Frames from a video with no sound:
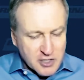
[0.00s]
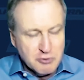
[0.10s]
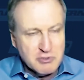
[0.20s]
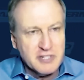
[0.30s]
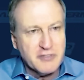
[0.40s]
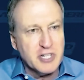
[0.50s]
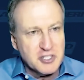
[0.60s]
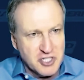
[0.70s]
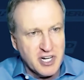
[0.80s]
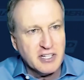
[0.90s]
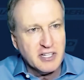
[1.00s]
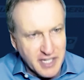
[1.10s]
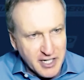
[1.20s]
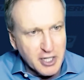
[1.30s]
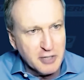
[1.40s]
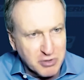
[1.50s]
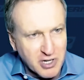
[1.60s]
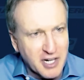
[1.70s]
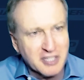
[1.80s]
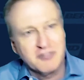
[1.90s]
to differentiate their
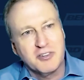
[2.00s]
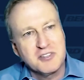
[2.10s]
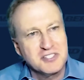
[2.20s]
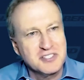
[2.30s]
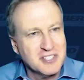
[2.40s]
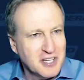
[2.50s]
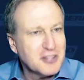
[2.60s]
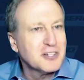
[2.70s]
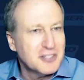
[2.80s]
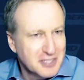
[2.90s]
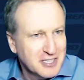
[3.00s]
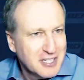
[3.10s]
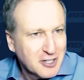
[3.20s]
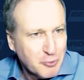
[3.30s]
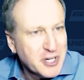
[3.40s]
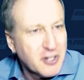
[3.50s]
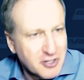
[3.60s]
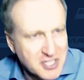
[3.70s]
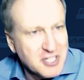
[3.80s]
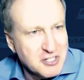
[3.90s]
product versus another Greek
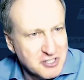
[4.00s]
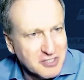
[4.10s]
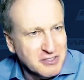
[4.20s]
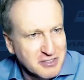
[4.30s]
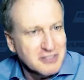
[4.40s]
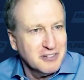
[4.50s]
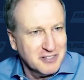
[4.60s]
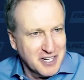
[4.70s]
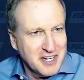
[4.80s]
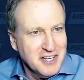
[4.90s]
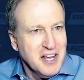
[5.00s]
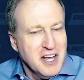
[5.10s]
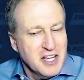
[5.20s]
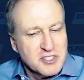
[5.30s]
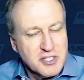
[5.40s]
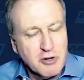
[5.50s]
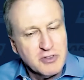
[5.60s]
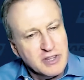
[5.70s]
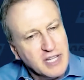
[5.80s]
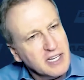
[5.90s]
artisan. Okay. Mm-hmm.
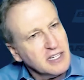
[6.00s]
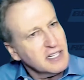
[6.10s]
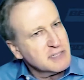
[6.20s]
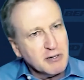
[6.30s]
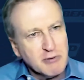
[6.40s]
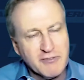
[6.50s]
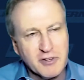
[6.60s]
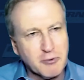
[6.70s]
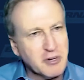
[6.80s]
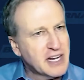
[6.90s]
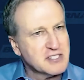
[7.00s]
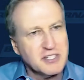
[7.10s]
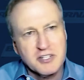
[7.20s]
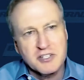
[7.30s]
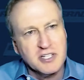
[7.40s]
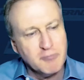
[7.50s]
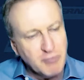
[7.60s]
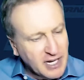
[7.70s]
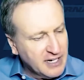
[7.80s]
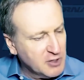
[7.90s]
So that, that's been around for 3,000 years and,
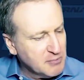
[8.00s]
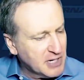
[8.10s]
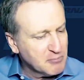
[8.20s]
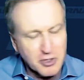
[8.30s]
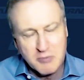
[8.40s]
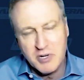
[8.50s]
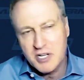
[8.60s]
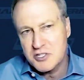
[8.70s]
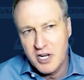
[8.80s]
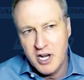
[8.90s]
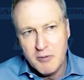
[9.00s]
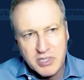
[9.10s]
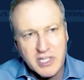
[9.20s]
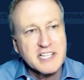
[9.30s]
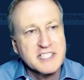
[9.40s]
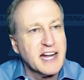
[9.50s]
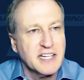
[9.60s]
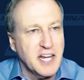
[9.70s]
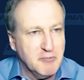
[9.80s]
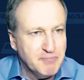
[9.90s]
and everybody pretty much plays that
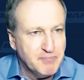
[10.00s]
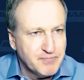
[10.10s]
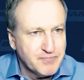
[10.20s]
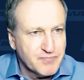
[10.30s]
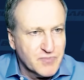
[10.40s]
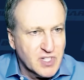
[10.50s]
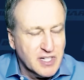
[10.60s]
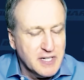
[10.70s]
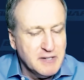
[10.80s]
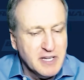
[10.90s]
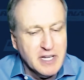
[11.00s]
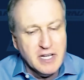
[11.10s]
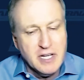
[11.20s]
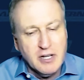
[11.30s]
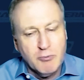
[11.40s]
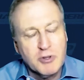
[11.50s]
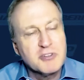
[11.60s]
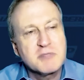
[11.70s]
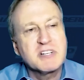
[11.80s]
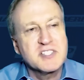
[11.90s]
game. Okay. Well,
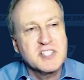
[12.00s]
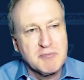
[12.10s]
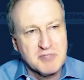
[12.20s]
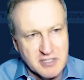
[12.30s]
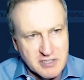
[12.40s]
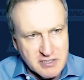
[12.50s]
there's some exceptions